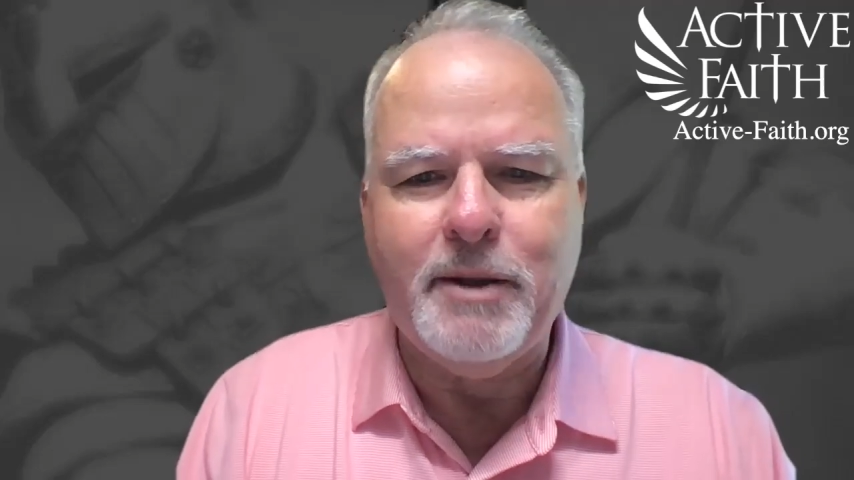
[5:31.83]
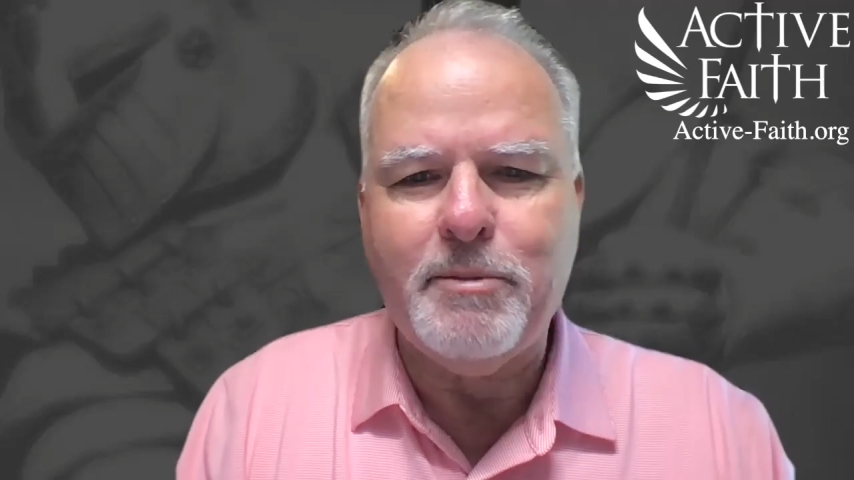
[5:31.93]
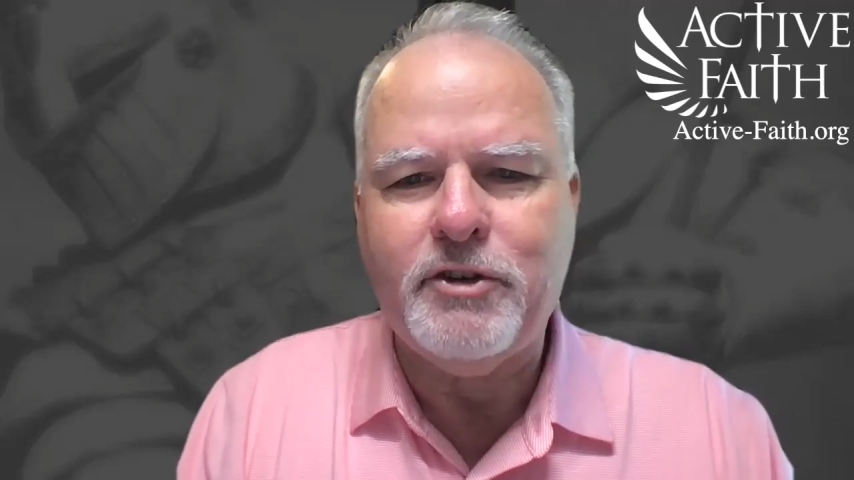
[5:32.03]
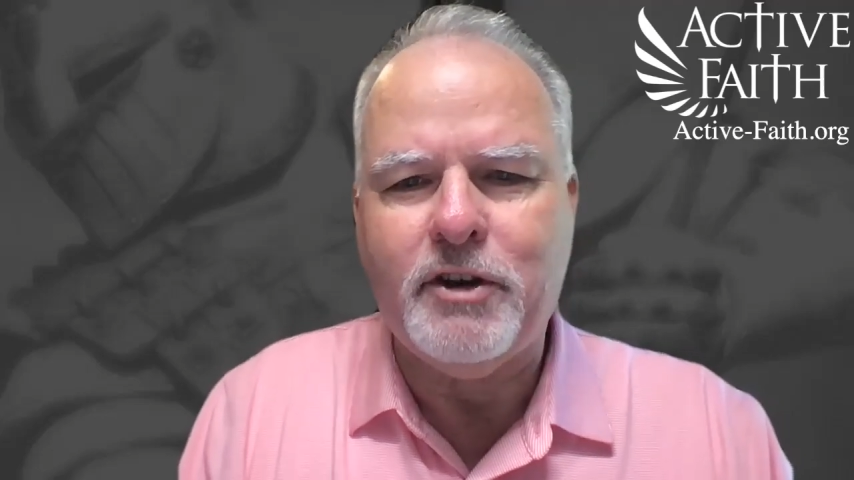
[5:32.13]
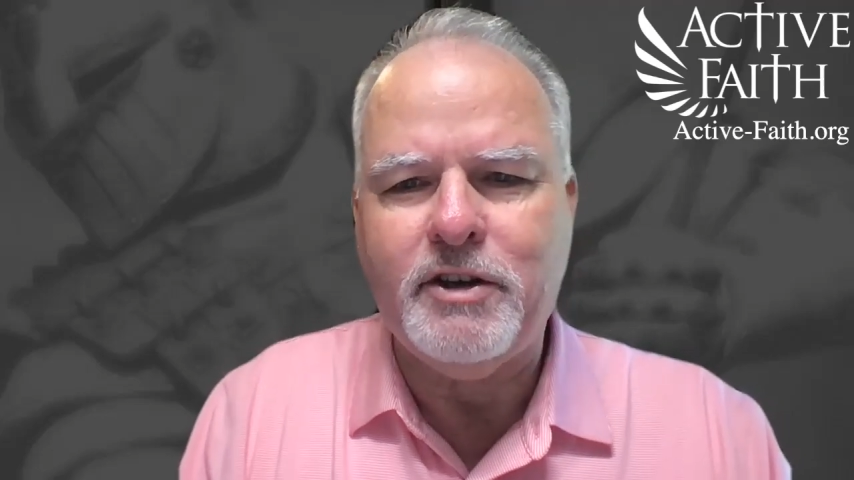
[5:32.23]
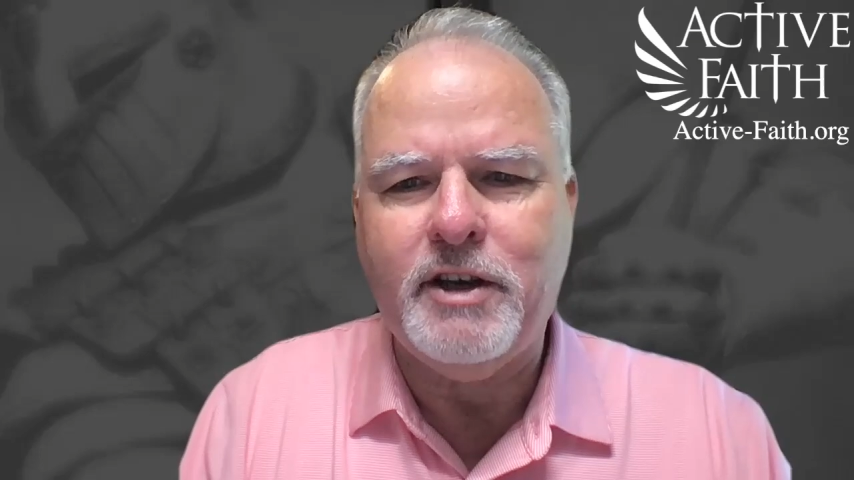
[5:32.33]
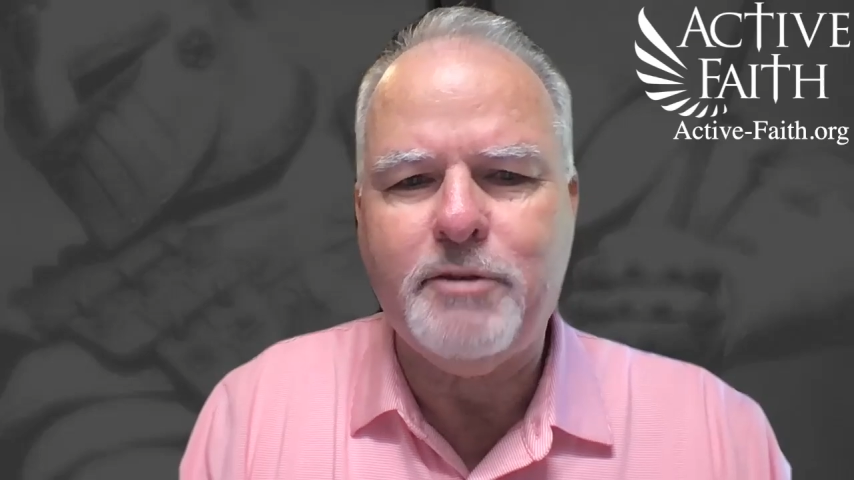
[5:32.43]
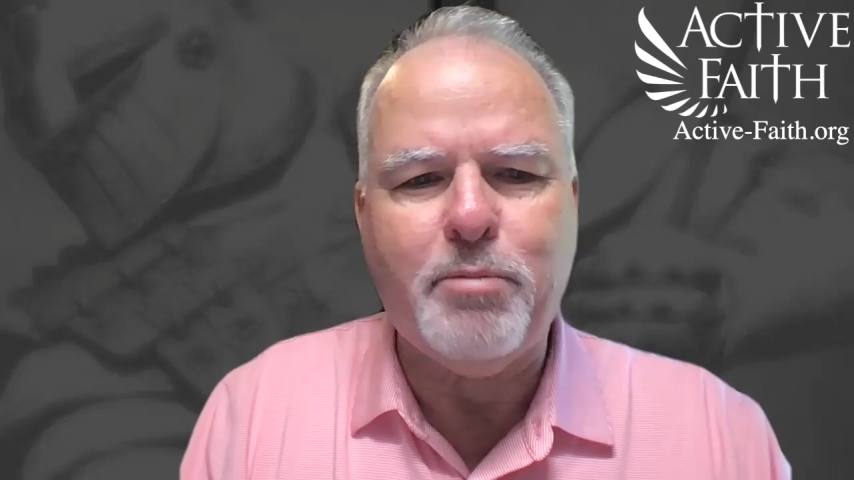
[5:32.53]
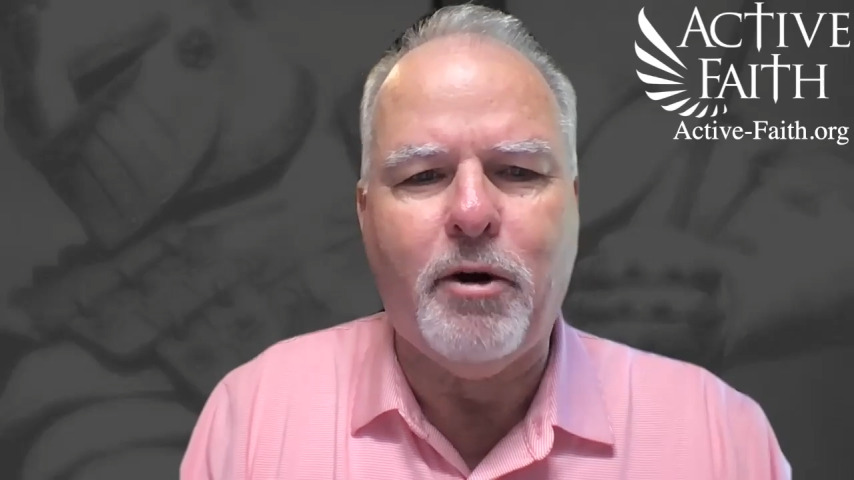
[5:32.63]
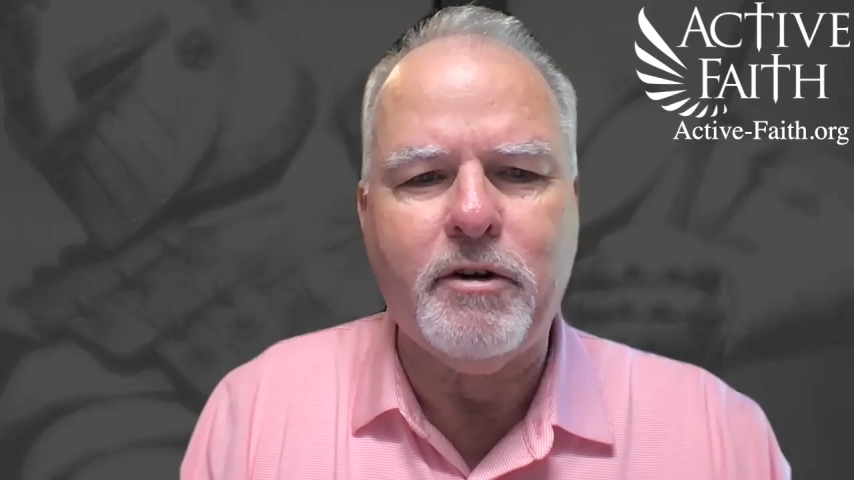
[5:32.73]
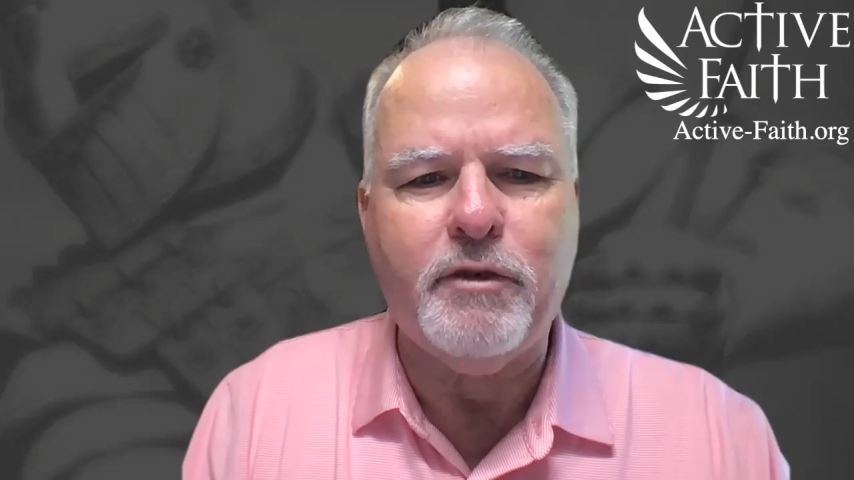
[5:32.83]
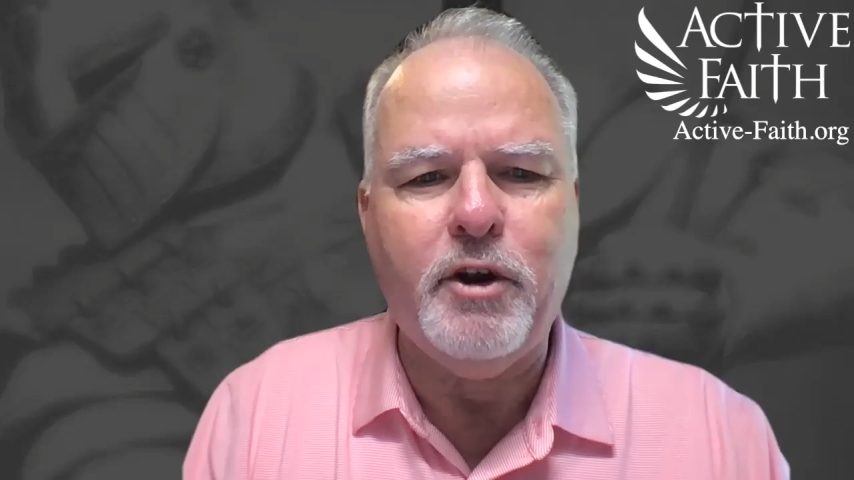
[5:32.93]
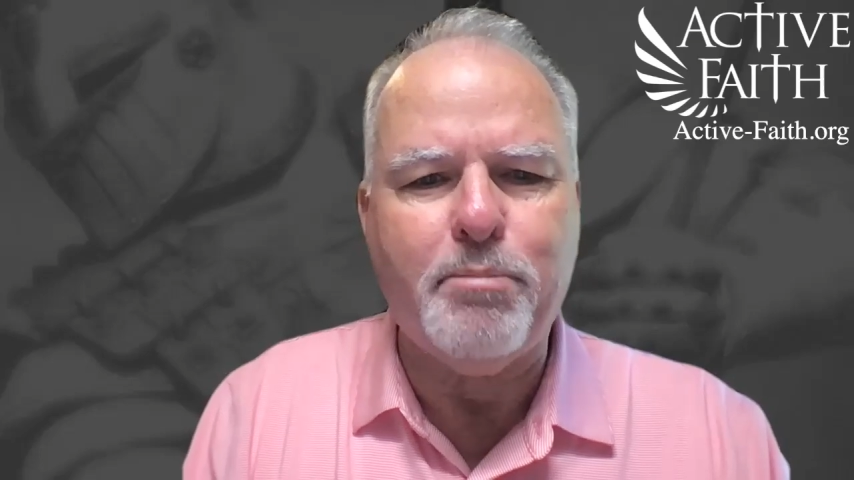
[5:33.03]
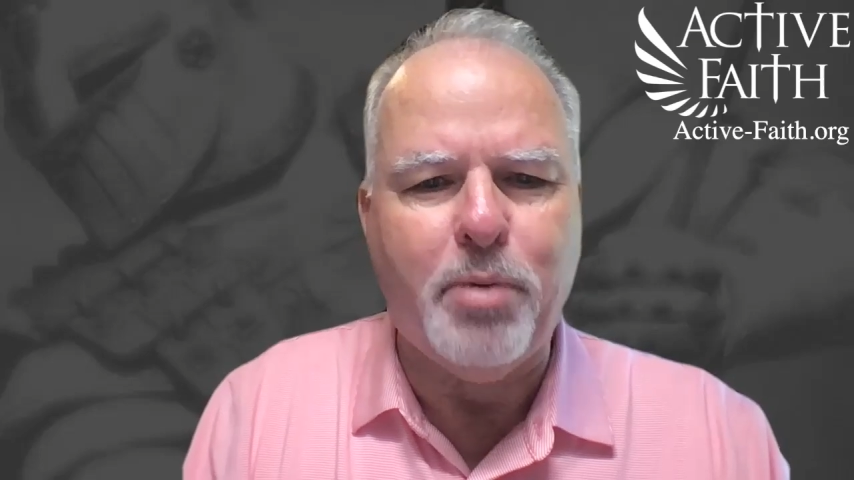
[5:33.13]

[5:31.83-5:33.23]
let me suggest part of your